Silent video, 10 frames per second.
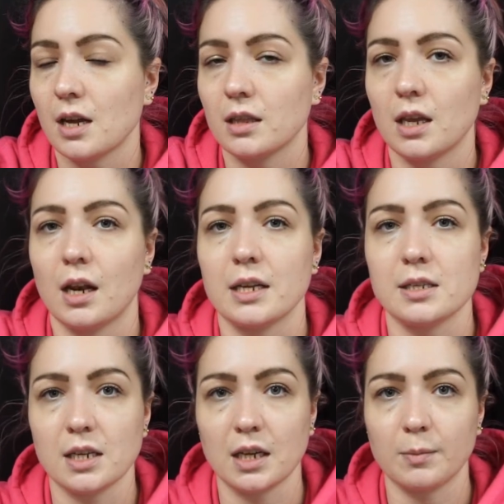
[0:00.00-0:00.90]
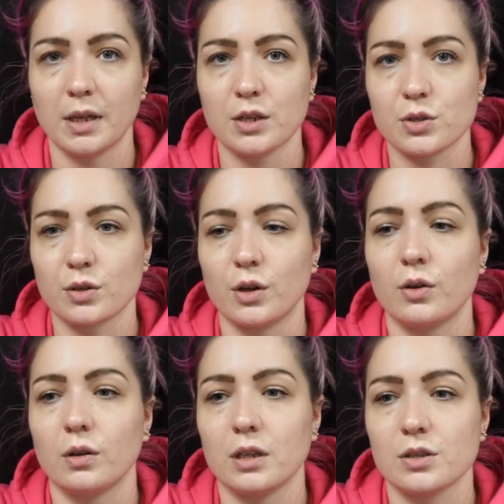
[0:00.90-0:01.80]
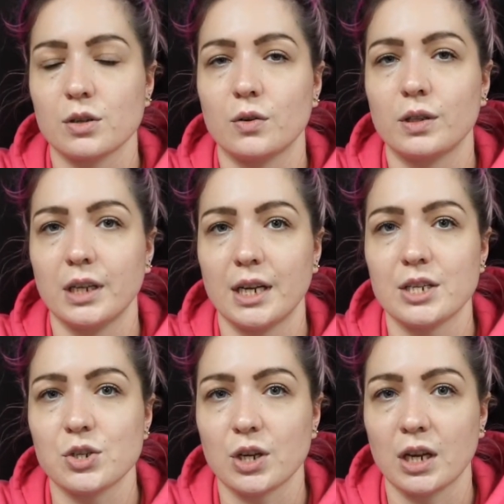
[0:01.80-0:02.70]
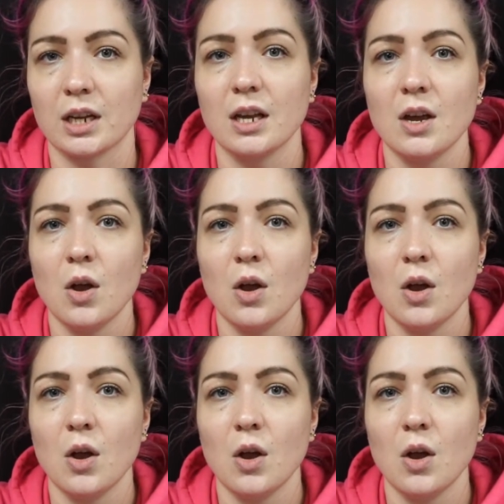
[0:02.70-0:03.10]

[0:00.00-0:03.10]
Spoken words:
and then I see him like slowly inching